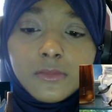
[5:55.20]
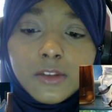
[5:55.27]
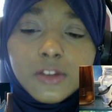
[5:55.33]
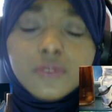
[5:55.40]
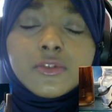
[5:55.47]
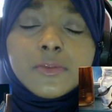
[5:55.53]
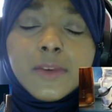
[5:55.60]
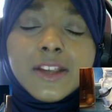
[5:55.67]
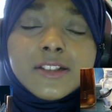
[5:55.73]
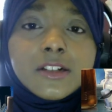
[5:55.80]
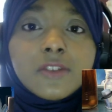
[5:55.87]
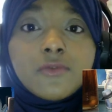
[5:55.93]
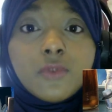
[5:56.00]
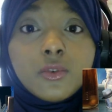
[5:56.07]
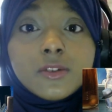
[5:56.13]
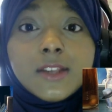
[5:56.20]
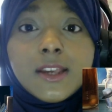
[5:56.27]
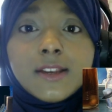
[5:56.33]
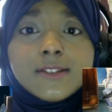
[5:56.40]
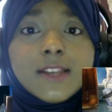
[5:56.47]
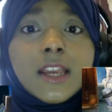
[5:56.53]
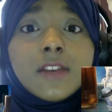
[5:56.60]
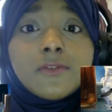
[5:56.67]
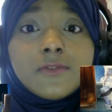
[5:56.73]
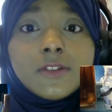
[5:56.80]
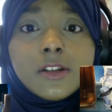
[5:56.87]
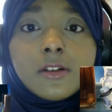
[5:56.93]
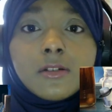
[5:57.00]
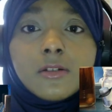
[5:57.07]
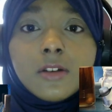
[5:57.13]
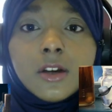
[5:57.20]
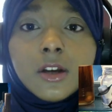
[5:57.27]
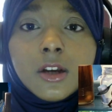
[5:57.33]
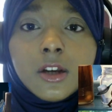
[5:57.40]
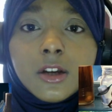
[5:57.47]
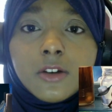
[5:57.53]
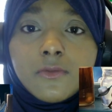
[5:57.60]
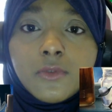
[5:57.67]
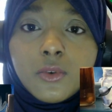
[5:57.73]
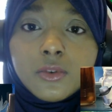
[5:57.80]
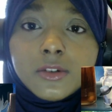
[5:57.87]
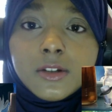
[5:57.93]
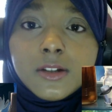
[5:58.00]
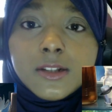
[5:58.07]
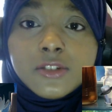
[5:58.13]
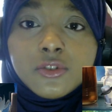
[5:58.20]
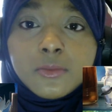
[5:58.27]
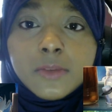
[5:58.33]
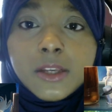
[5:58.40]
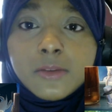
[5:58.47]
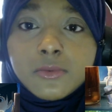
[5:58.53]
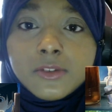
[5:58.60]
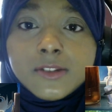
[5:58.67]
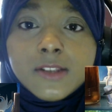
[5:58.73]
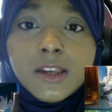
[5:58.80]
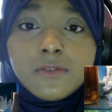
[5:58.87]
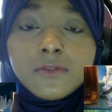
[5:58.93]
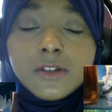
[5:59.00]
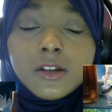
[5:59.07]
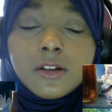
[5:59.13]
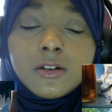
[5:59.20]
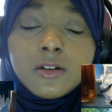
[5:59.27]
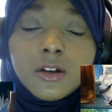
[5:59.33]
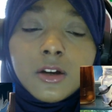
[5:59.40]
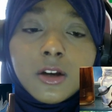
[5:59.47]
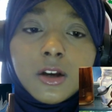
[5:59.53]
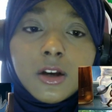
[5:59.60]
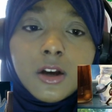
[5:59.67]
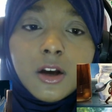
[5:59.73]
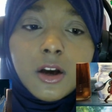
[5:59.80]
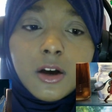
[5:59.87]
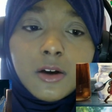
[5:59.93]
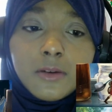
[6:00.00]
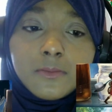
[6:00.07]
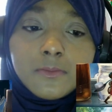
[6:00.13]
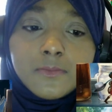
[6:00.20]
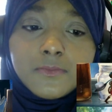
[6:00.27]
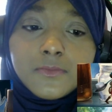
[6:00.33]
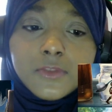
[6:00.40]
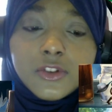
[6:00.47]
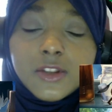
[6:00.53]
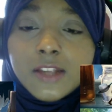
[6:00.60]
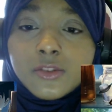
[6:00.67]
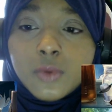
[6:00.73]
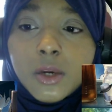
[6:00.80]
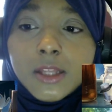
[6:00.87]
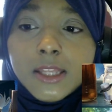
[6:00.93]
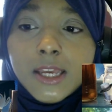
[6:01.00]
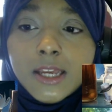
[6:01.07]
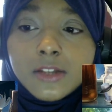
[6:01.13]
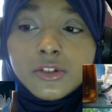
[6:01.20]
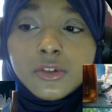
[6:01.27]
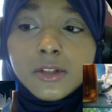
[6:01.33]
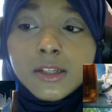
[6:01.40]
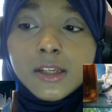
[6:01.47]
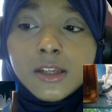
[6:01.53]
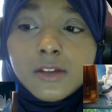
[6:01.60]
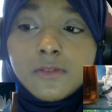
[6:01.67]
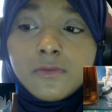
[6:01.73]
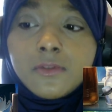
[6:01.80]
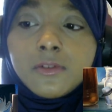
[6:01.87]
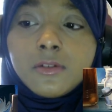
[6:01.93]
It was basically for their safety, for the little people's safety. So that's why they had to leave.